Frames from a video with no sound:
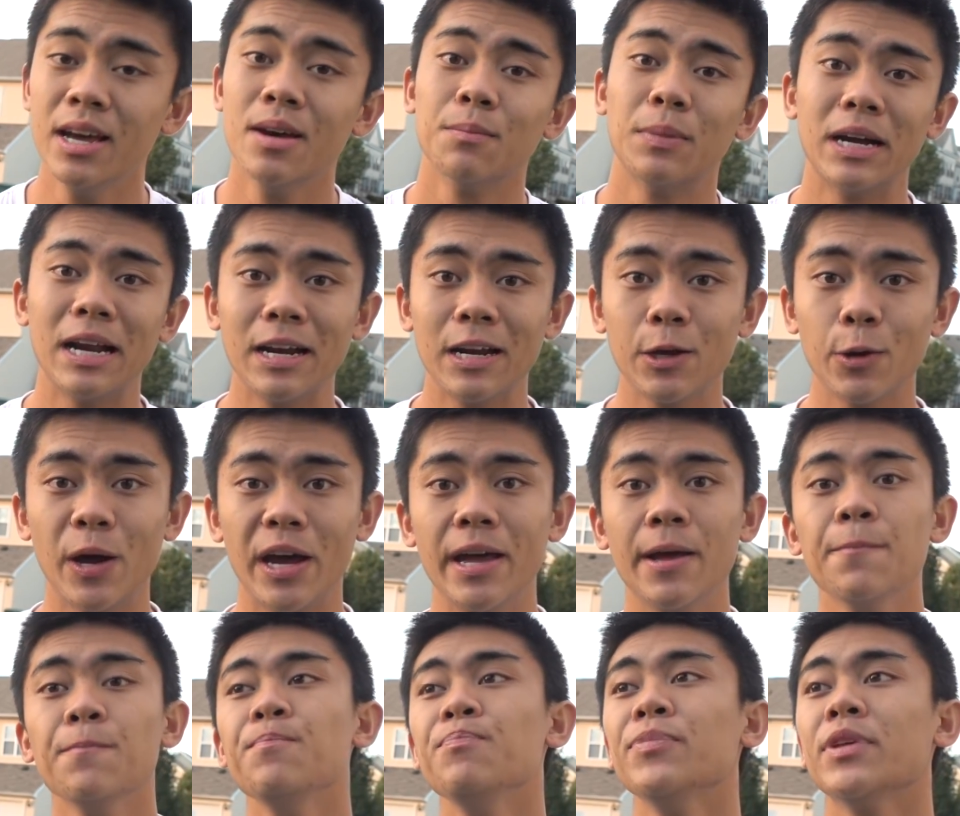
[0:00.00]
But anyway,
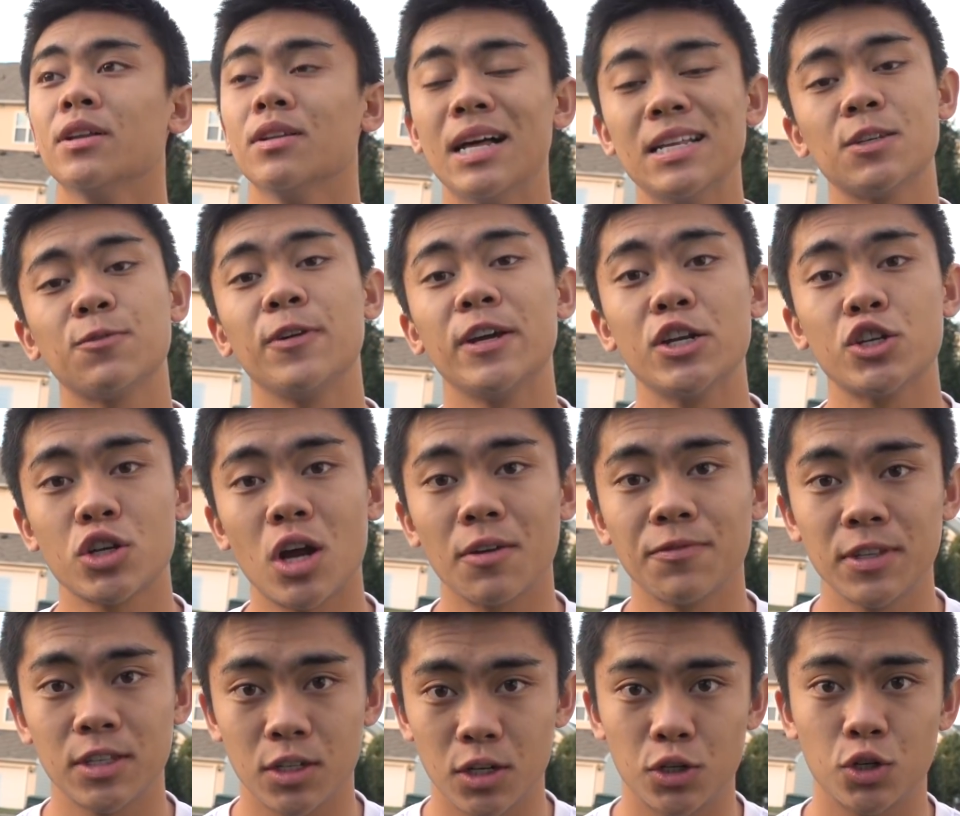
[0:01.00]
let's finish off
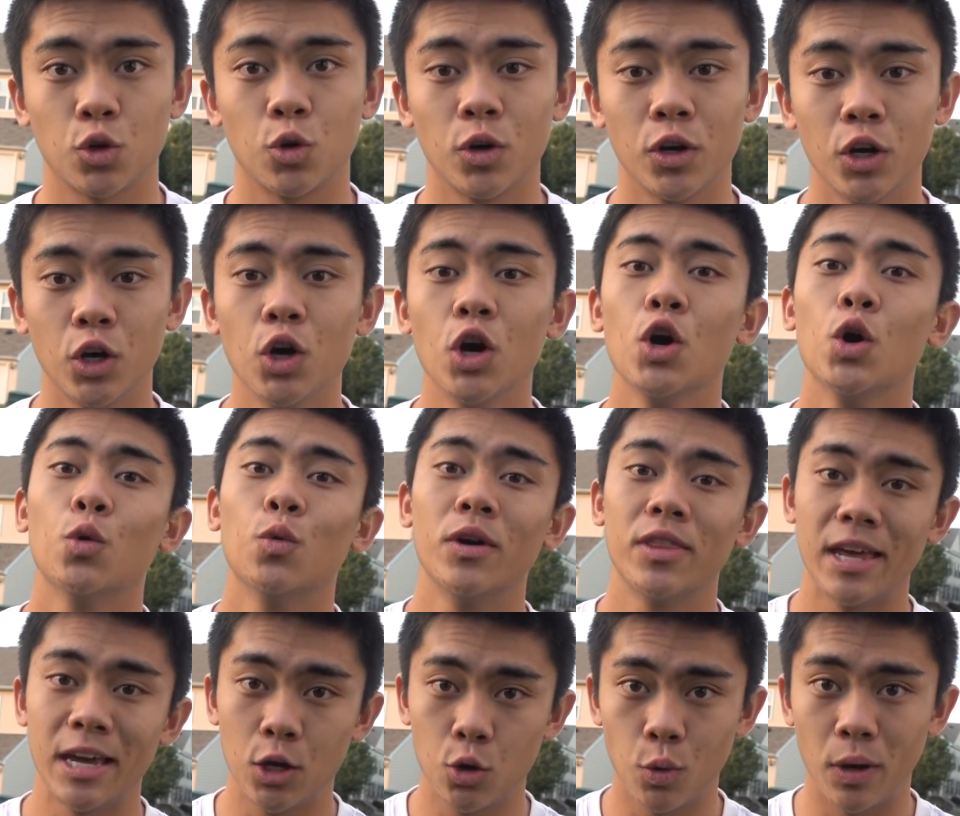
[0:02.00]
this tutorial with
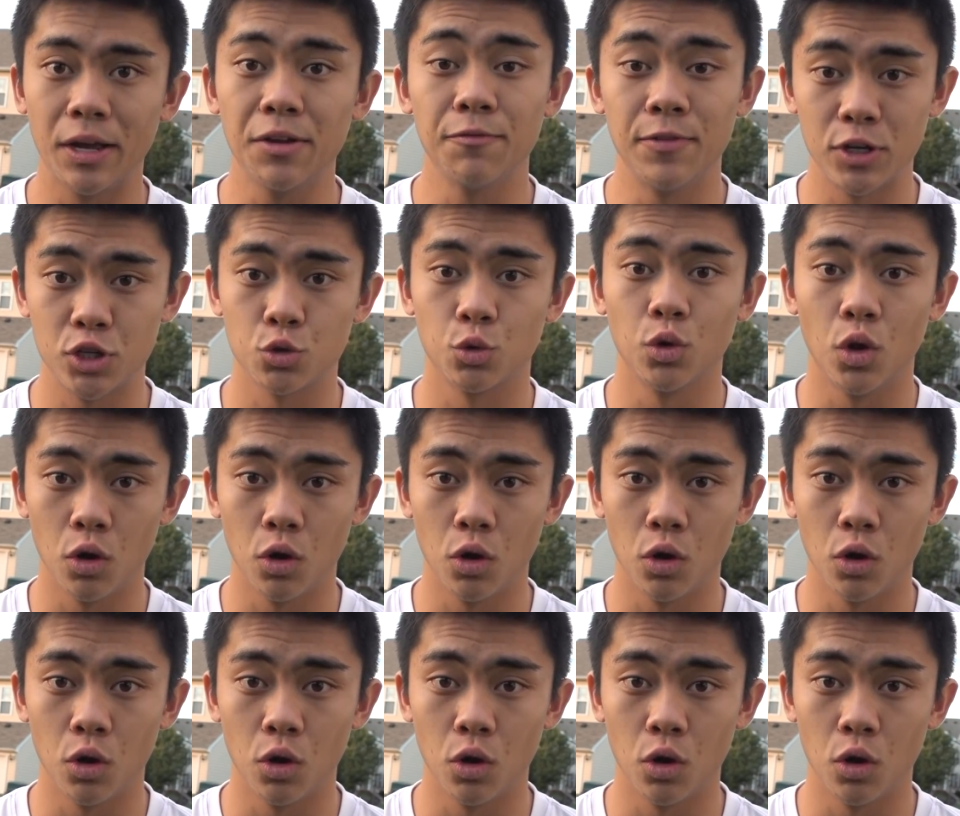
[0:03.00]
a quick visual